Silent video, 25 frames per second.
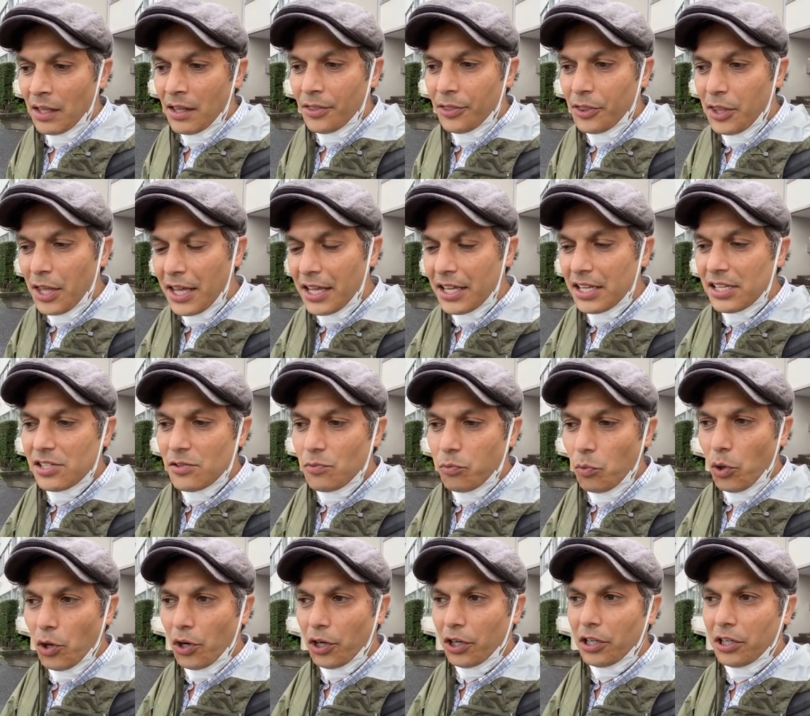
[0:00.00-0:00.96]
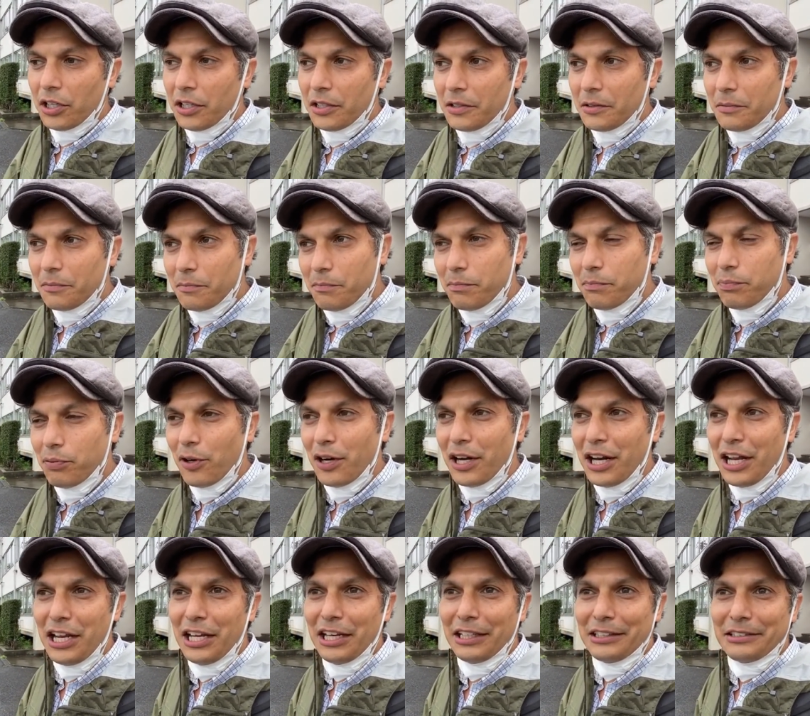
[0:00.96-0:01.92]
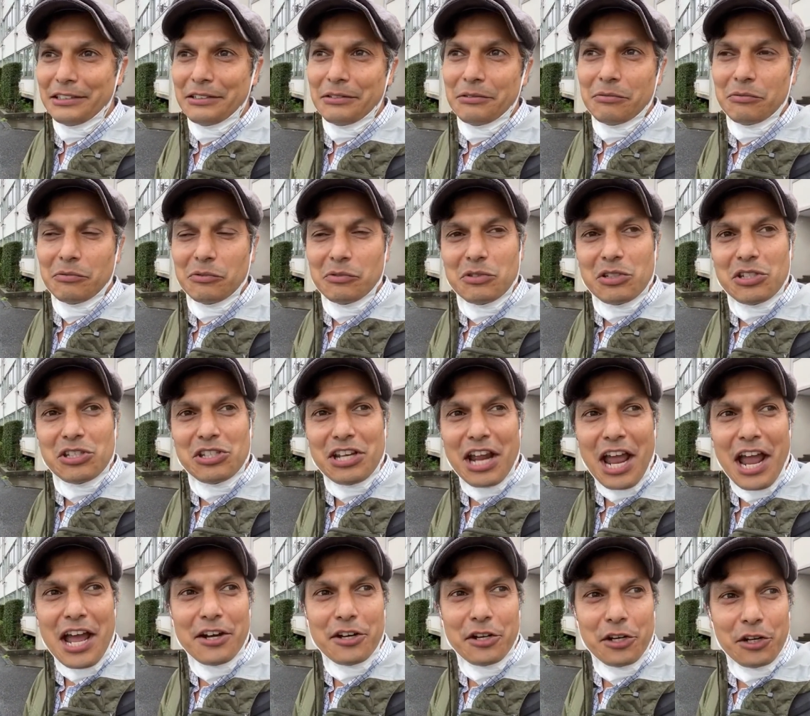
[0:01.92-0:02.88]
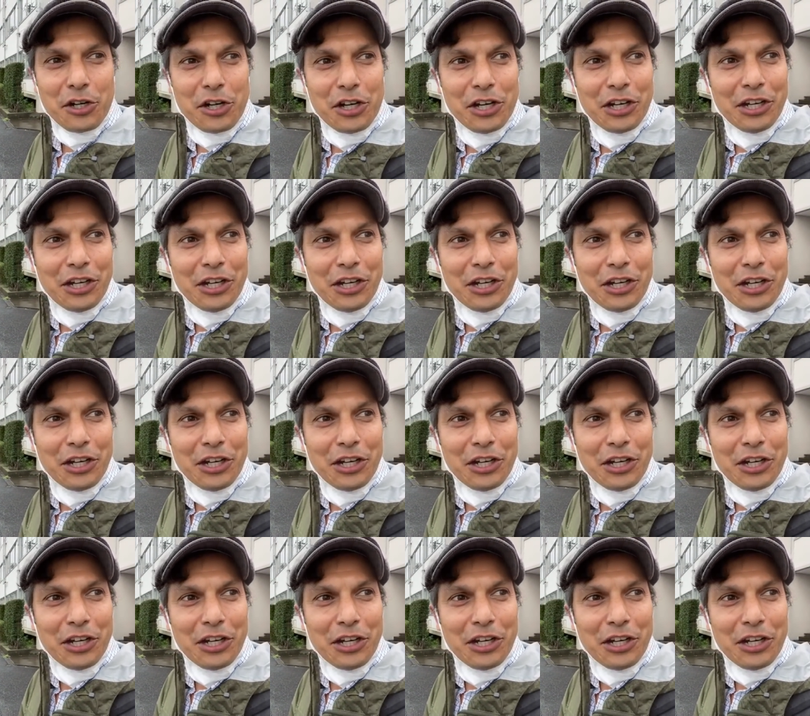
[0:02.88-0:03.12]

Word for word: things work pretty standard.